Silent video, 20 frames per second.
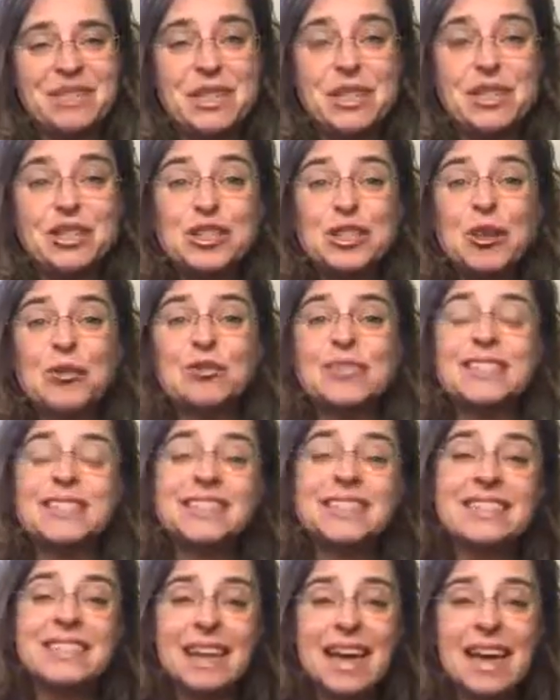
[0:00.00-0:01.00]
So
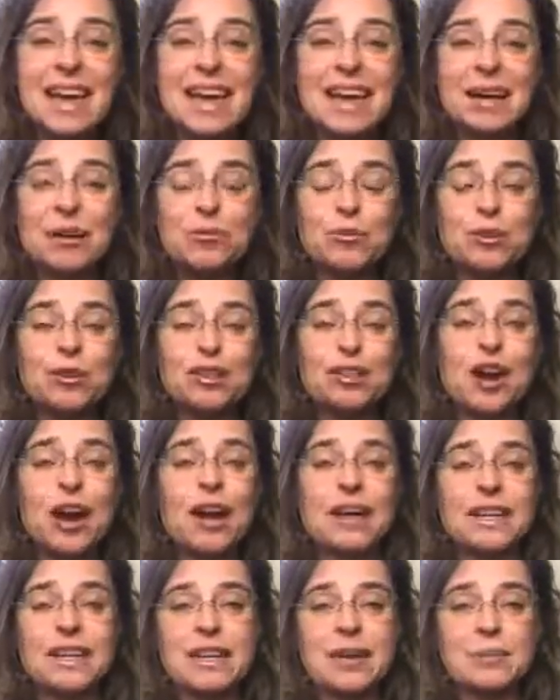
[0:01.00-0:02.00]
today we're
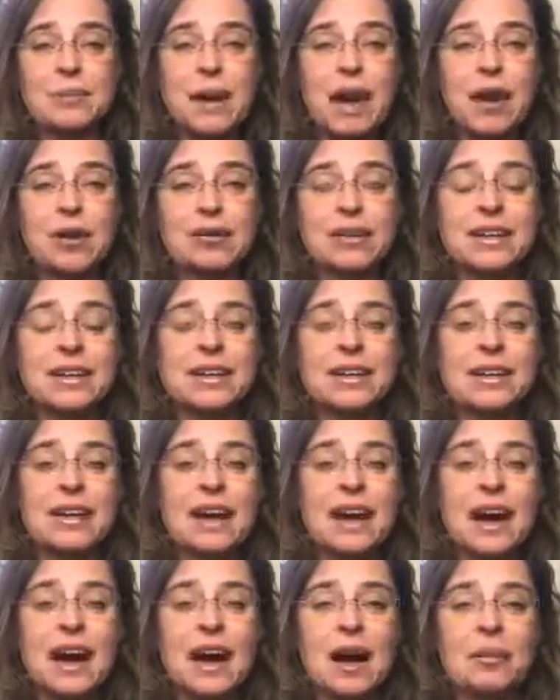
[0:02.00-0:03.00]
talking about
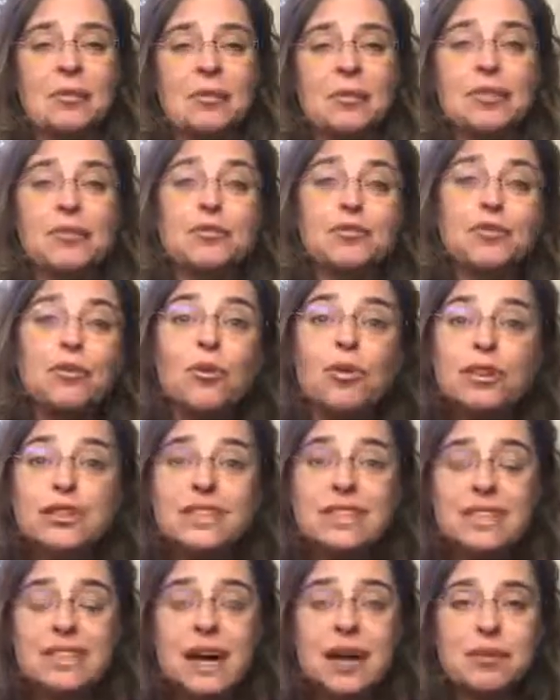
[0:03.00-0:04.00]
the 4
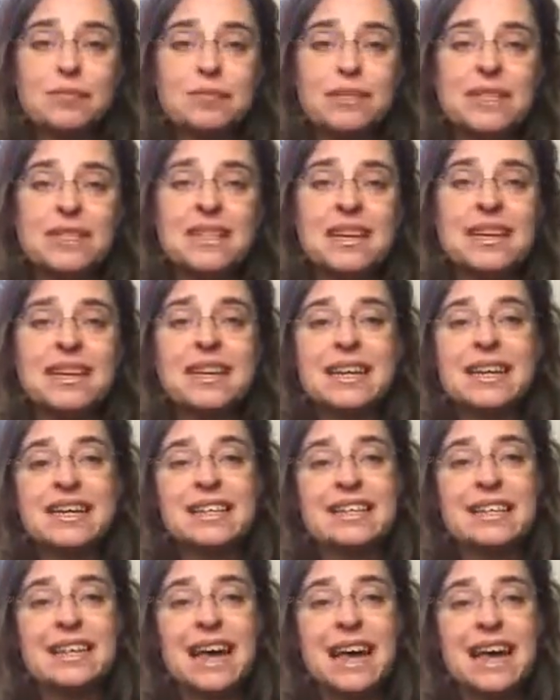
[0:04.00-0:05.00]
steps
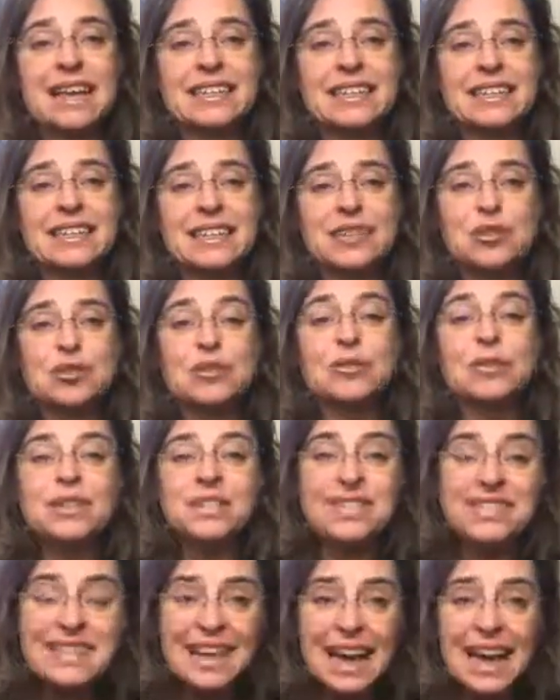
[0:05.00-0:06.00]
that you
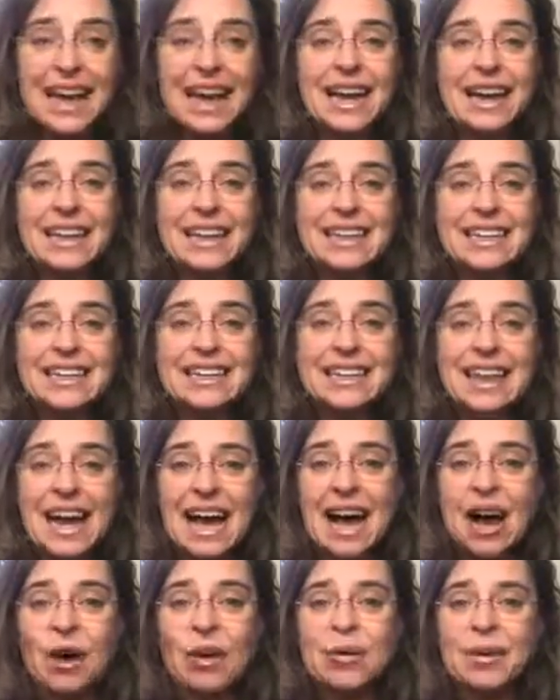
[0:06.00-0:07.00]
can take
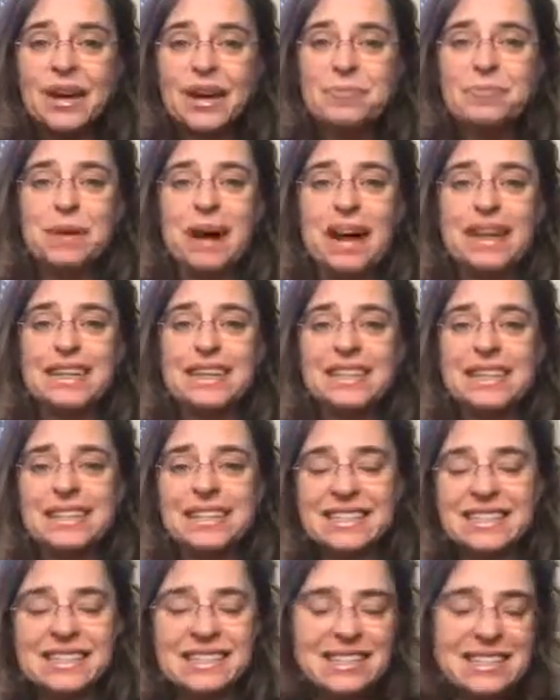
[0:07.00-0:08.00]
now. Hey, body,
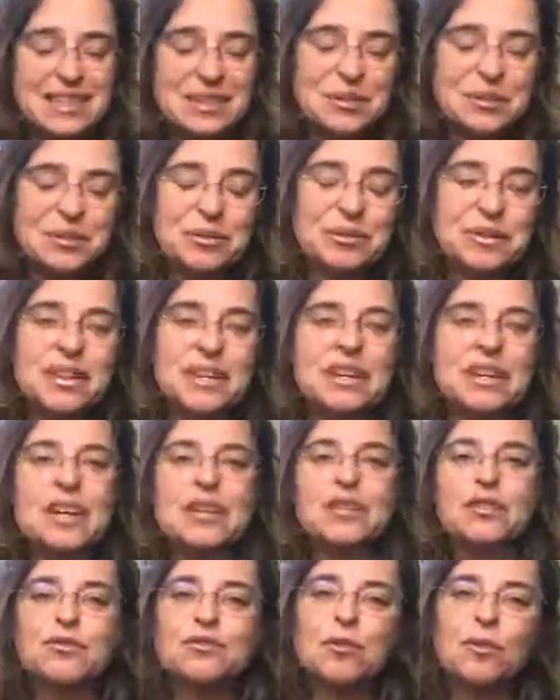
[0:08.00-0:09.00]
nice to see you.
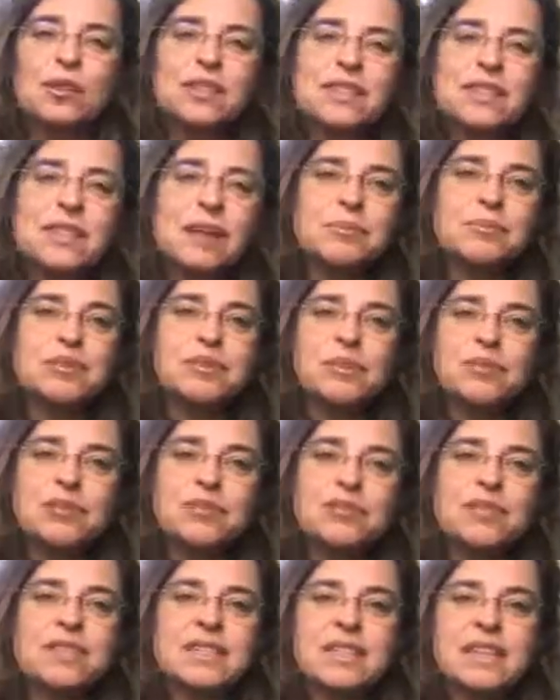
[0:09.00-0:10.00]
The 4 steps that
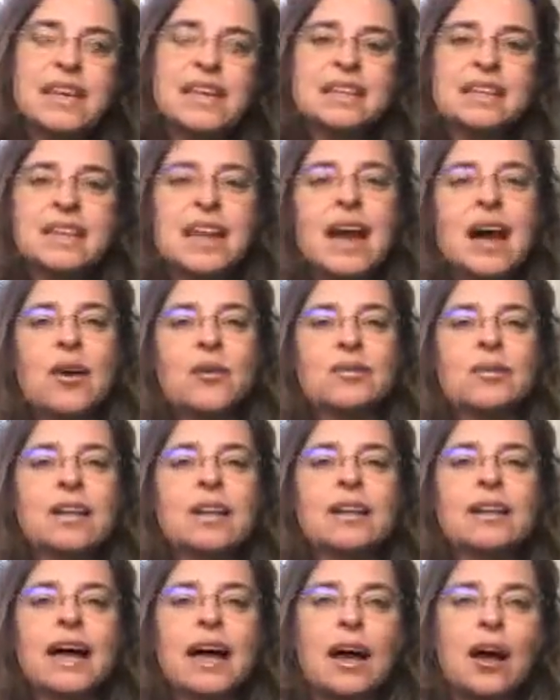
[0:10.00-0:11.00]
you can take now
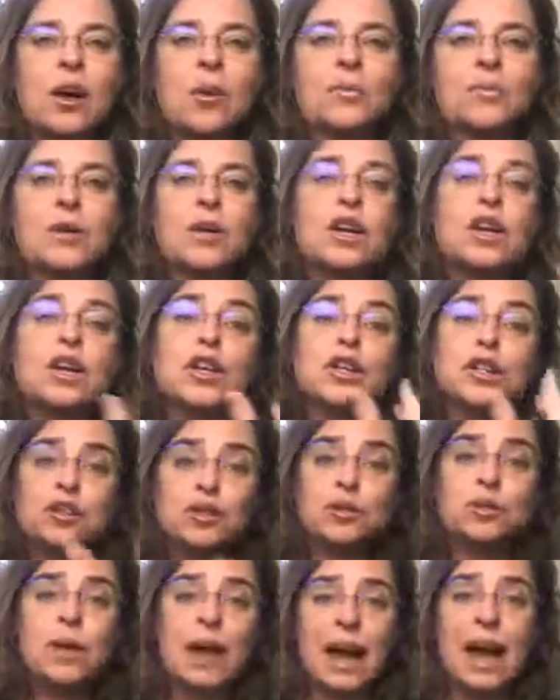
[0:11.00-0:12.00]
that'll help
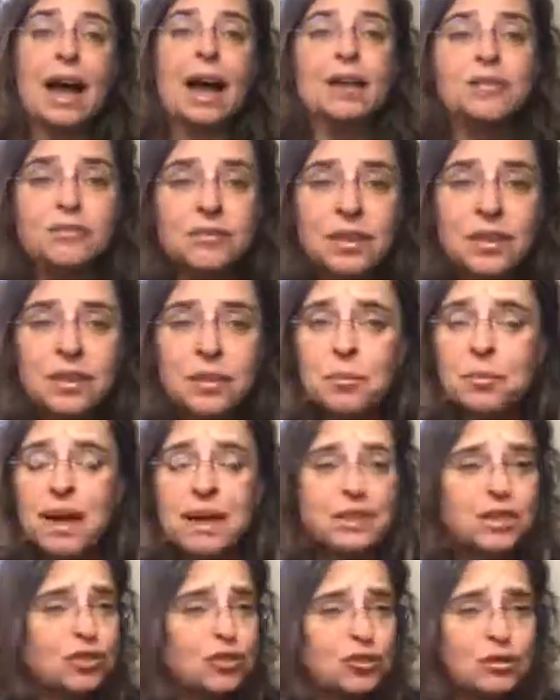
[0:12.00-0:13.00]
you have the
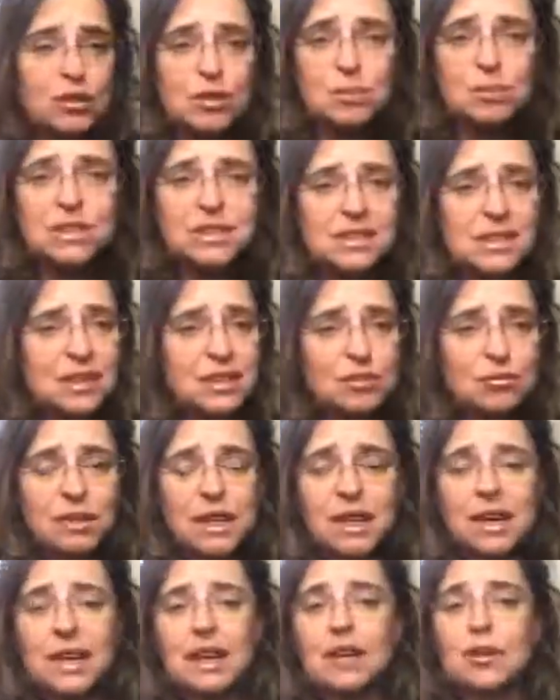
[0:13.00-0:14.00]
best Christmas that you
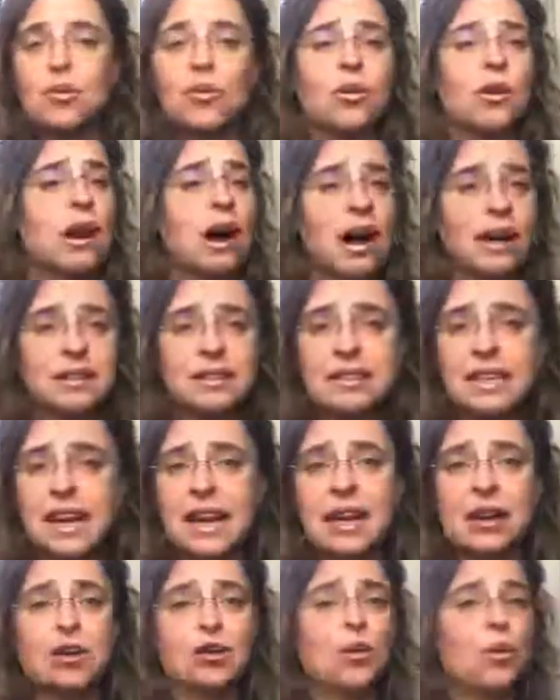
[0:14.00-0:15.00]
can, or
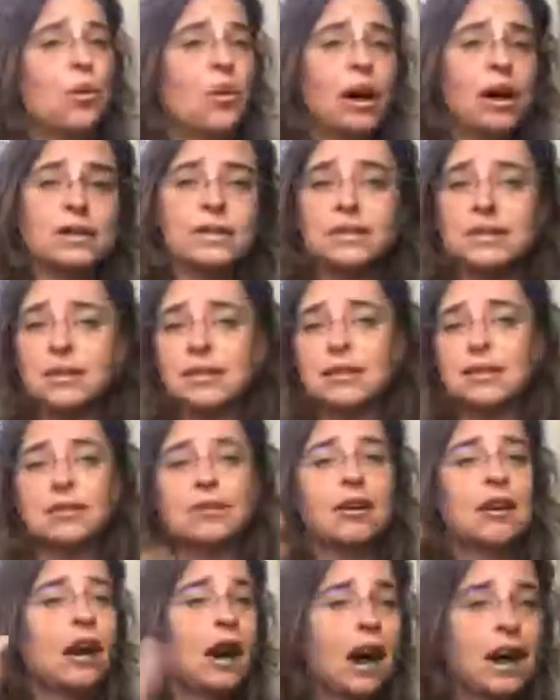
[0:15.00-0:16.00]
holiday, or Kwanzaa,
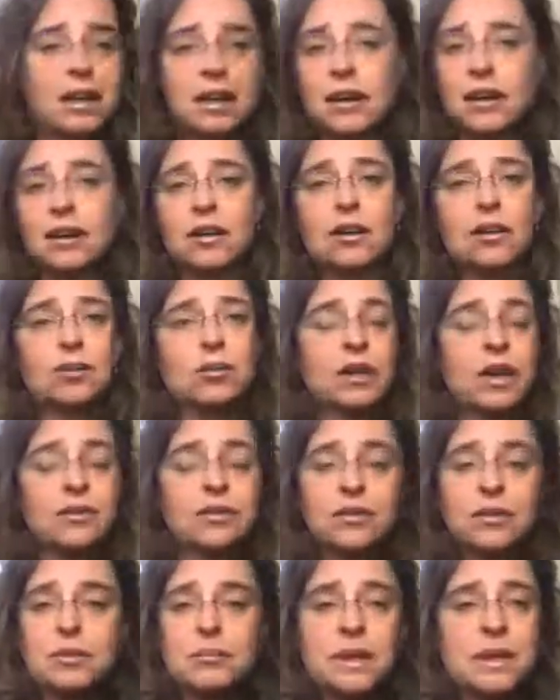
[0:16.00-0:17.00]
or Hanukkah, or
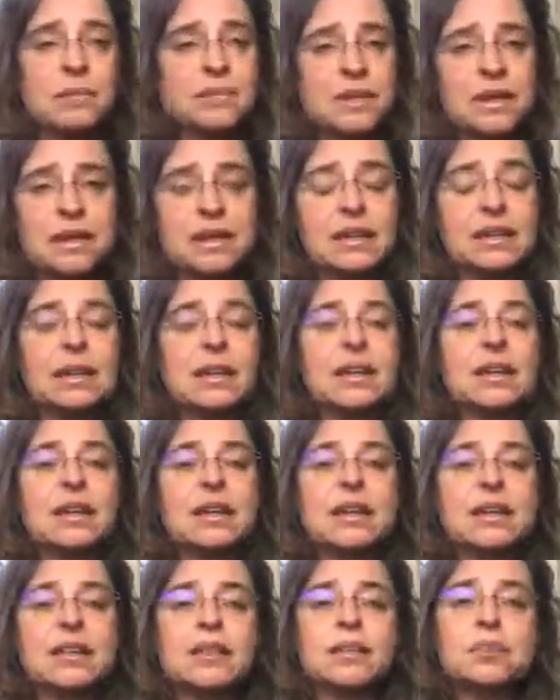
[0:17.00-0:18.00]
whatever it may be.
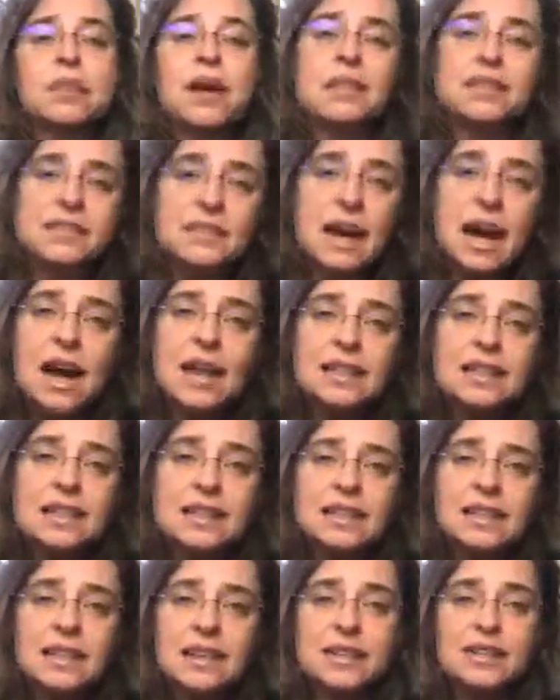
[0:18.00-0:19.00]
The best
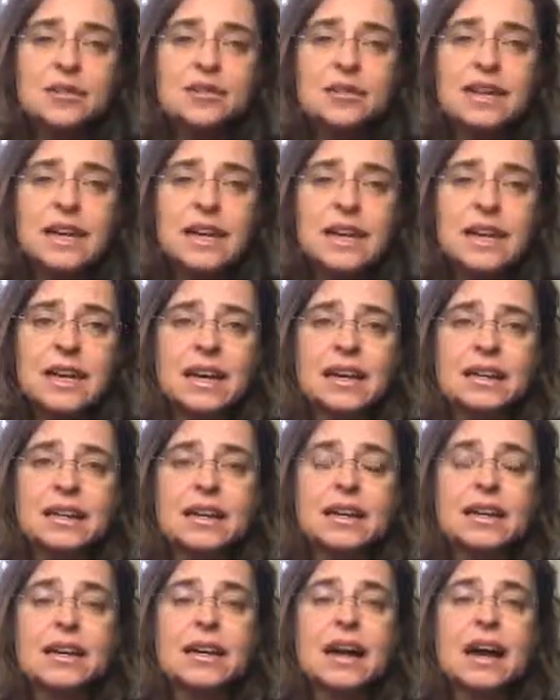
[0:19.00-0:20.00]
holiday that you can
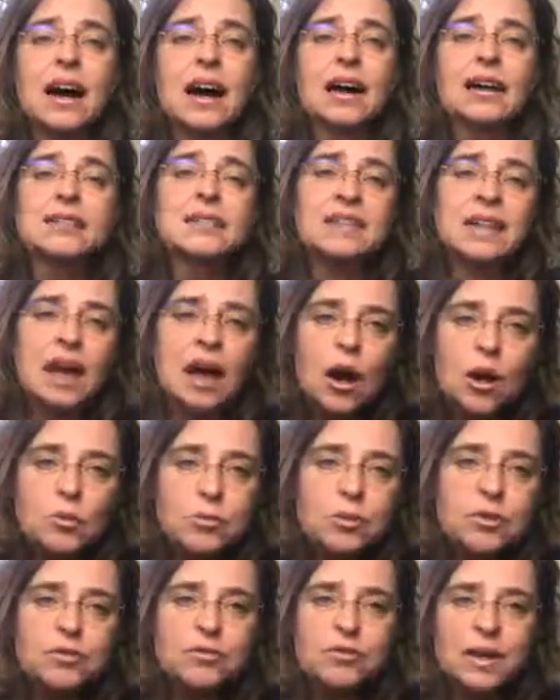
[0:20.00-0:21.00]
to
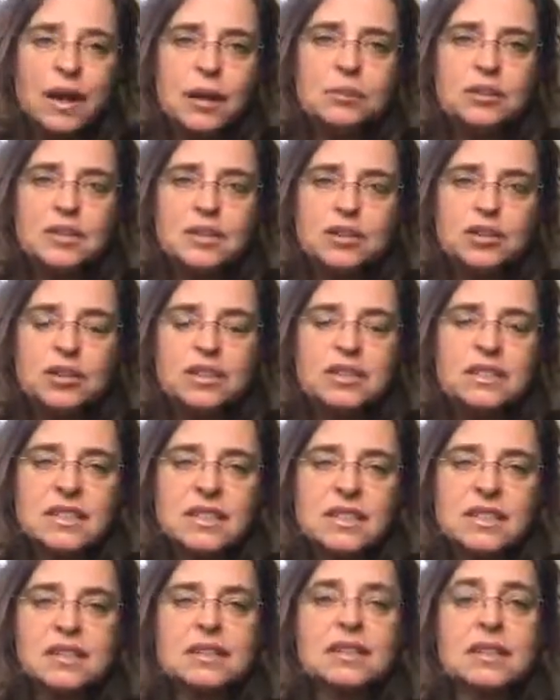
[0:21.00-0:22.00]
help your family start to
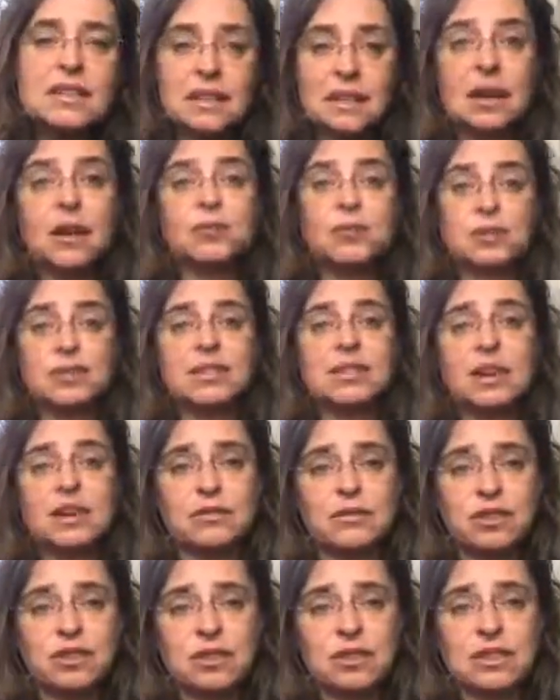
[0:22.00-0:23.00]
heal and help
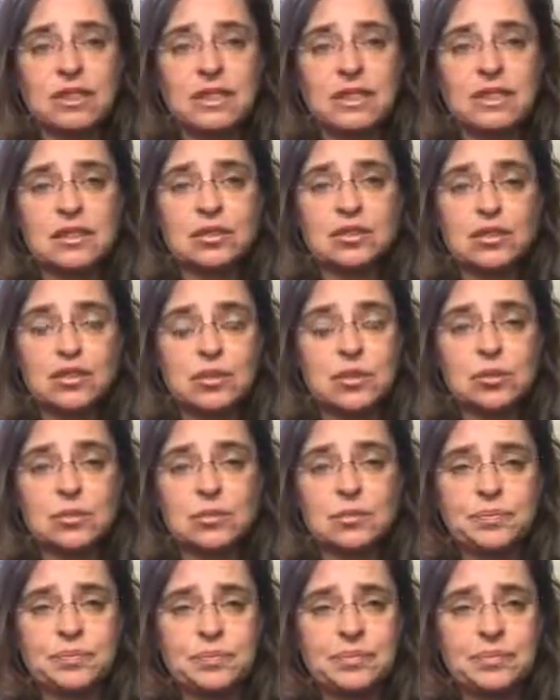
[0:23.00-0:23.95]
yourself start to heal too.